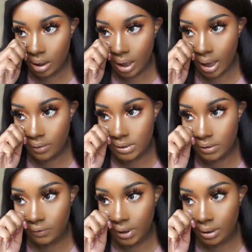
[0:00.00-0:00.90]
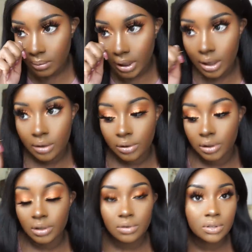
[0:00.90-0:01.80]
I have to find my other
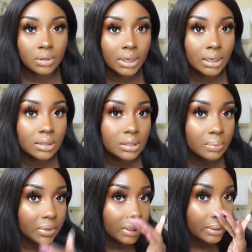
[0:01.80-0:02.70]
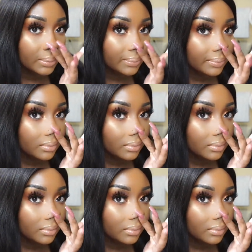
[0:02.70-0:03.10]
nose rings, but